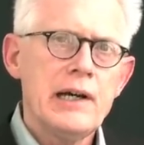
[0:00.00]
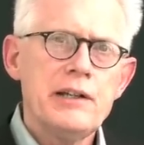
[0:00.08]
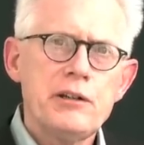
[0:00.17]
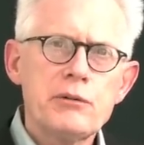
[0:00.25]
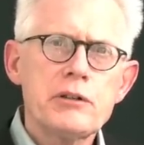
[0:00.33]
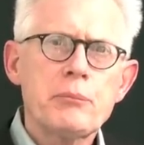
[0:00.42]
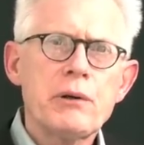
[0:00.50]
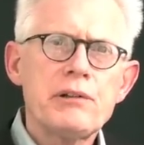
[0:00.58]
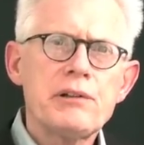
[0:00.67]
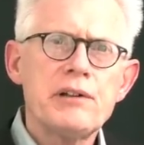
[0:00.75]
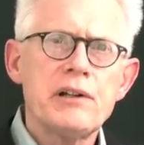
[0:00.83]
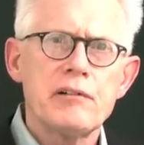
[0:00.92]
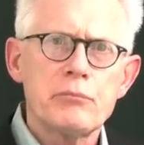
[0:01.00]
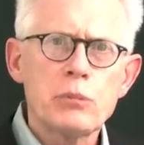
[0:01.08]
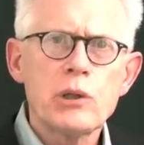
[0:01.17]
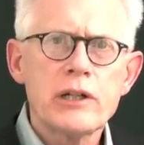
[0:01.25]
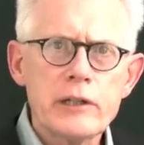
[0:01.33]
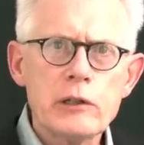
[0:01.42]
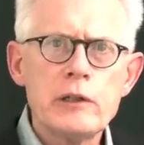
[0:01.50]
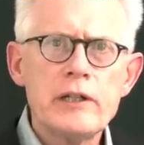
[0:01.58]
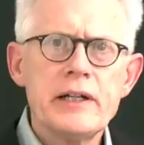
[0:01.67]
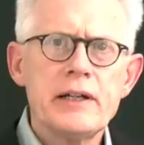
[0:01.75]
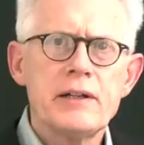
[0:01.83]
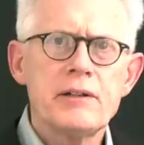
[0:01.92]
She was a person of broad
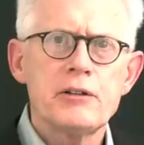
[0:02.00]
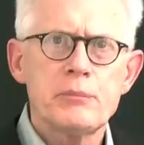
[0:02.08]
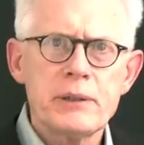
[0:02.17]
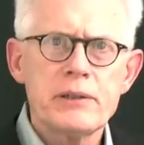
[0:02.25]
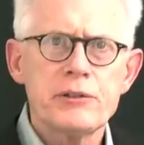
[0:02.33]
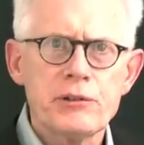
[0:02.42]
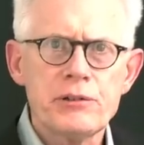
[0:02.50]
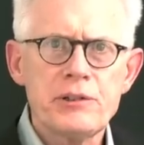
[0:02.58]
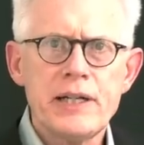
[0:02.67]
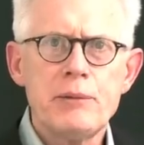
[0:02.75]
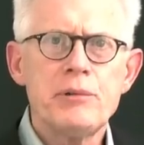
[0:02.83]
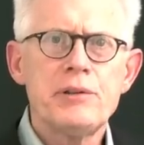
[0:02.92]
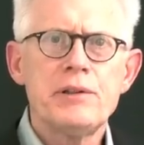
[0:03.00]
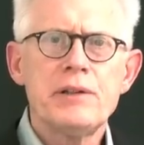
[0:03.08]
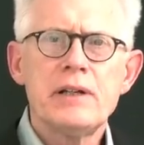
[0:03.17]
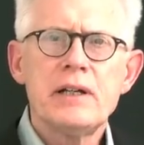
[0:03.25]
learning, spiritual depth,